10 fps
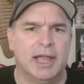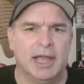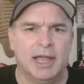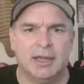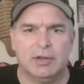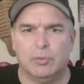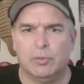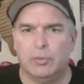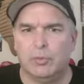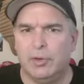And
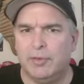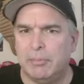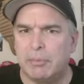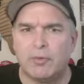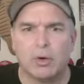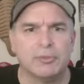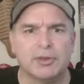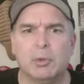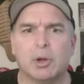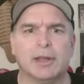if he performs
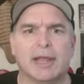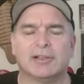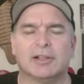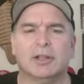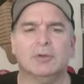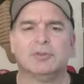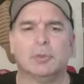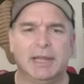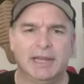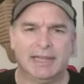anywhere close to
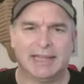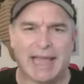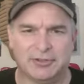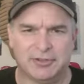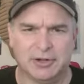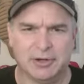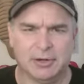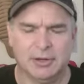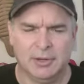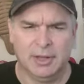what he did last
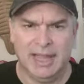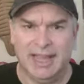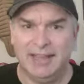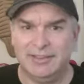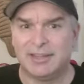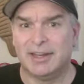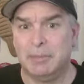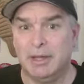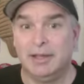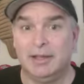year, he's going
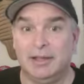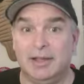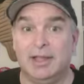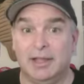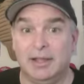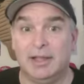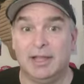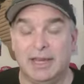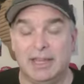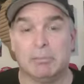to be
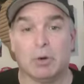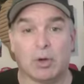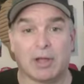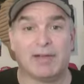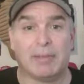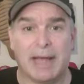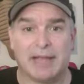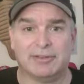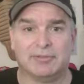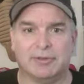getting the bulk of
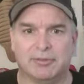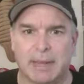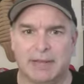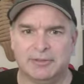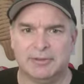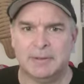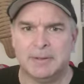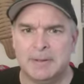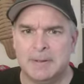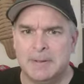at-bats at first base.
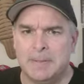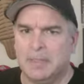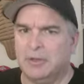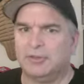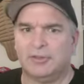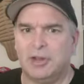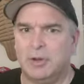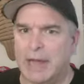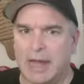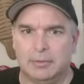There's just
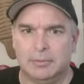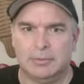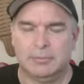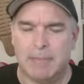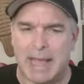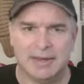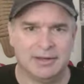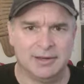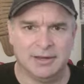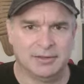no doubt.
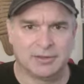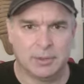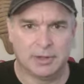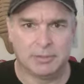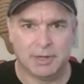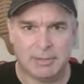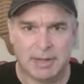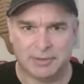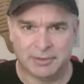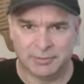Madden is going to put
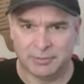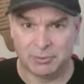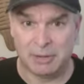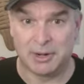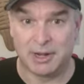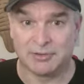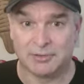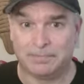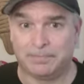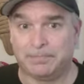him out there for his run
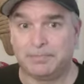production.